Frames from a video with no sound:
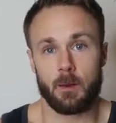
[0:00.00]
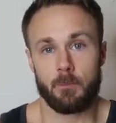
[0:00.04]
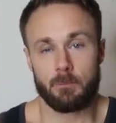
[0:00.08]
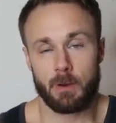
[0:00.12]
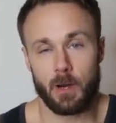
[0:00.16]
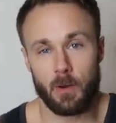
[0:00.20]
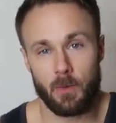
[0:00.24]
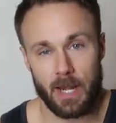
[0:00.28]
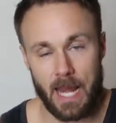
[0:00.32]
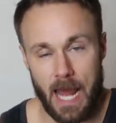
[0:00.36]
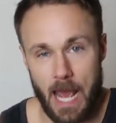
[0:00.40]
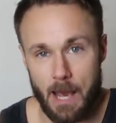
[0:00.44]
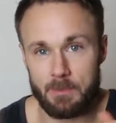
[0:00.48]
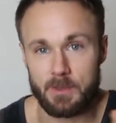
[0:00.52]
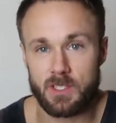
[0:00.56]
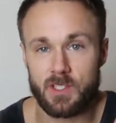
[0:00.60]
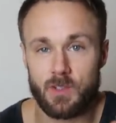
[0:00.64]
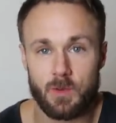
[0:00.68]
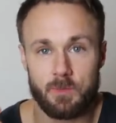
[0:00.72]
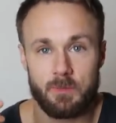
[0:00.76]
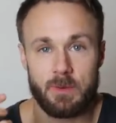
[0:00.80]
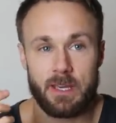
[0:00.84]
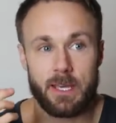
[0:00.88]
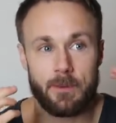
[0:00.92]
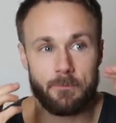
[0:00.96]
But what happens
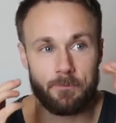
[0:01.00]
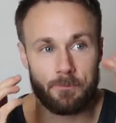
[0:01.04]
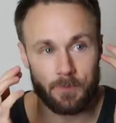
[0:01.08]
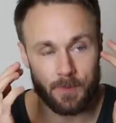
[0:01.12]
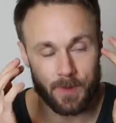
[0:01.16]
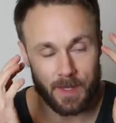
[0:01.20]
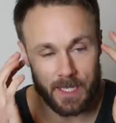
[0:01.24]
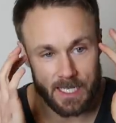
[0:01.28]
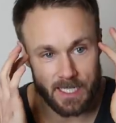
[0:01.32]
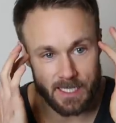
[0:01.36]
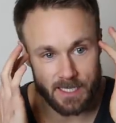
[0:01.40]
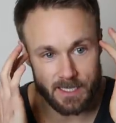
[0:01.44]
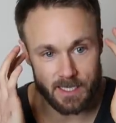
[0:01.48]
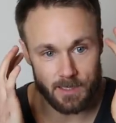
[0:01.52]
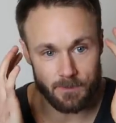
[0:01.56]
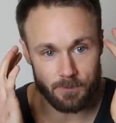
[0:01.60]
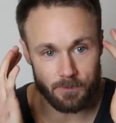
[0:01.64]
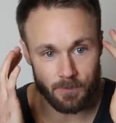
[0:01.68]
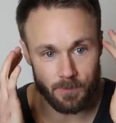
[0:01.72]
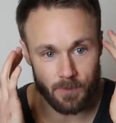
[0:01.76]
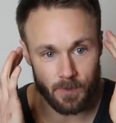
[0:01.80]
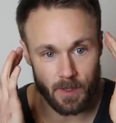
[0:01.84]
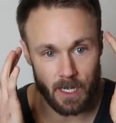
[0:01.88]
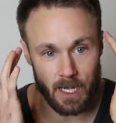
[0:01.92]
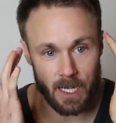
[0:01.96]
with me is
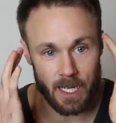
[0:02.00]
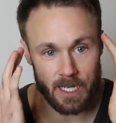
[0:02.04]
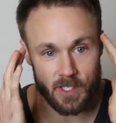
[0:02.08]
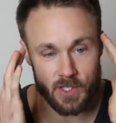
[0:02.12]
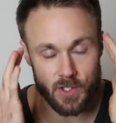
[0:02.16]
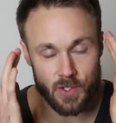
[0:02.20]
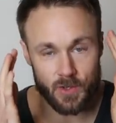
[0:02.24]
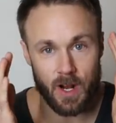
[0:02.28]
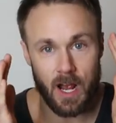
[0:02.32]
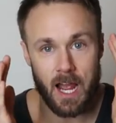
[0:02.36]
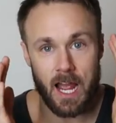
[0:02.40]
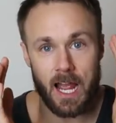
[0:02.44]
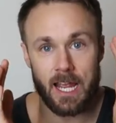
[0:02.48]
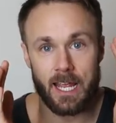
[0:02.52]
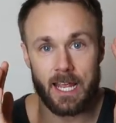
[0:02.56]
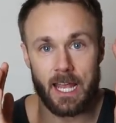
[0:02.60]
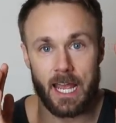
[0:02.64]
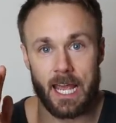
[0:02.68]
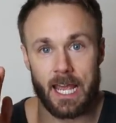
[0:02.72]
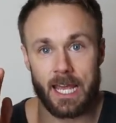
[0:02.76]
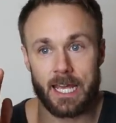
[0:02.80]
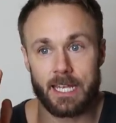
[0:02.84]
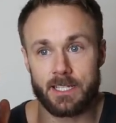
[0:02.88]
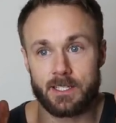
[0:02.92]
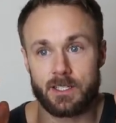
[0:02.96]
I try
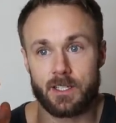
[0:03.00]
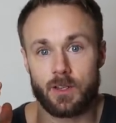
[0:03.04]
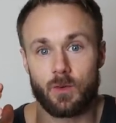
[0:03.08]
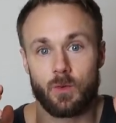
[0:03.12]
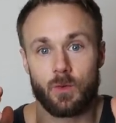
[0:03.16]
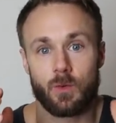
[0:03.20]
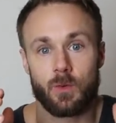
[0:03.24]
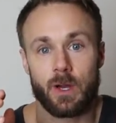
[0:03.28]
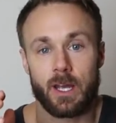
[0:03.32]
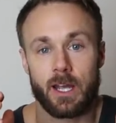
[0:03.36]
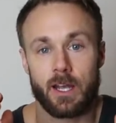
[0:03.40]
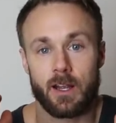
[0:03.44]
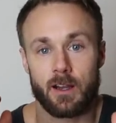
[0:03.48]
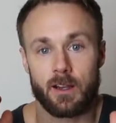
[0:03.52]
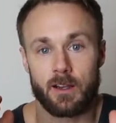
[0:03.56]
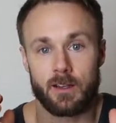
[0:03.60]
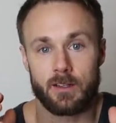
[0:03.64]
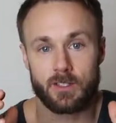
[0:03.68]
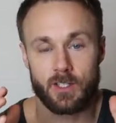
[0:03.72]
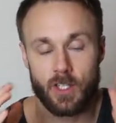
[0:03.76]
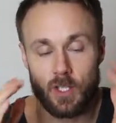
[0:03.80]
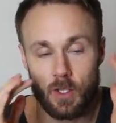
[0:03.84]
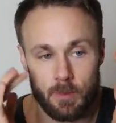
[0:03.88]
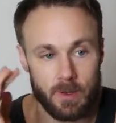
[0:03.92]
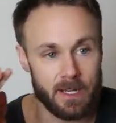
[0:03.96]
and
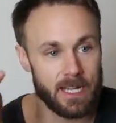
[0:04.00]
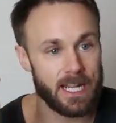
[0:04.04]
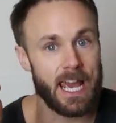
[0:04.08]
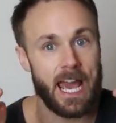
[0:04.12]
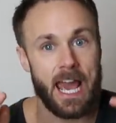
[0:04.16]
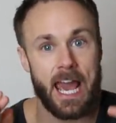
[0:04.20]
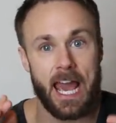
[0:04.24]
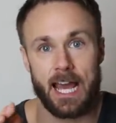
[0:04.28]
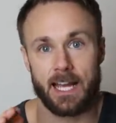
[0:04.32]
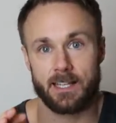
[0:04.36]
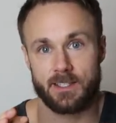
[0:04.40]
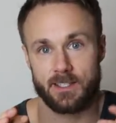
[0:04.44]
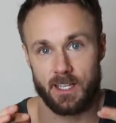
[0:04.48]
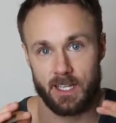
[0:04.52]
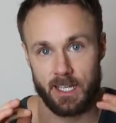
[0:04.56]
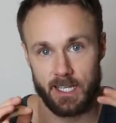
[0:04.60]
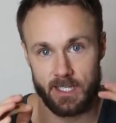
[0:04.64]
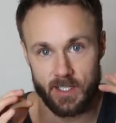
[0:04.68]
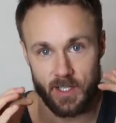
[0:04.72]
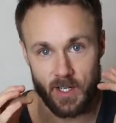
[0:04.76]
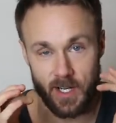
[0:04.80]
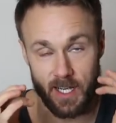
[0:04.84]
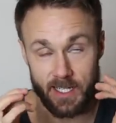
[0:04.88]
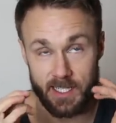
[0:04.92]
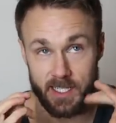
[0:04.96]
wear too many hats. Like I
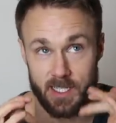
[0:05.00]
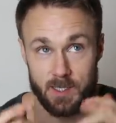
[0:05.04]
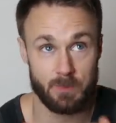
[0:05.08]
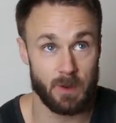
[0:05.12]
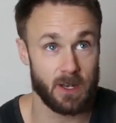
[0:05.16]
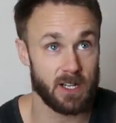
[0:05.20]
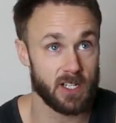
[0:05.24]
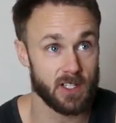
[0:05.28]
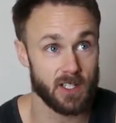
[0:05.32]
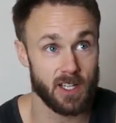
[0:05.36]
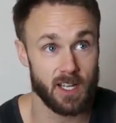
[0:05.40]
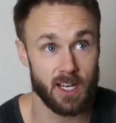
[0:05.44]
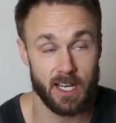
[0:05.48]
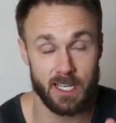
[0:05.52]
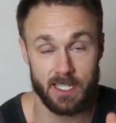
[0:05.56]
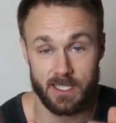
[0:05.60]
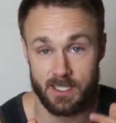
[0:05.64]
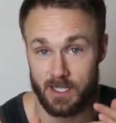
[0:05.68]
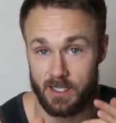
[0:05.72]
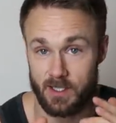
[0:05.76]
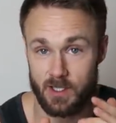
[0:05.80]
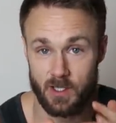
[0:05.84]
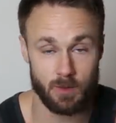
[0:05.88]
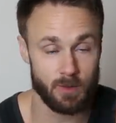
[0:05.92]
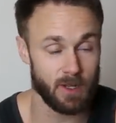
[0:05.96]
try and specialize
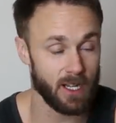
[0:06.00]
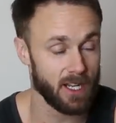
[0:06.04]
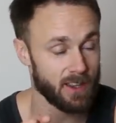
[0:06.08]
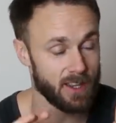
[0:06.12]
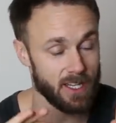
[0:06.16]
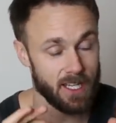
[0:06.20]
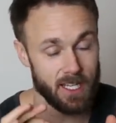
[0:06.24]
in too many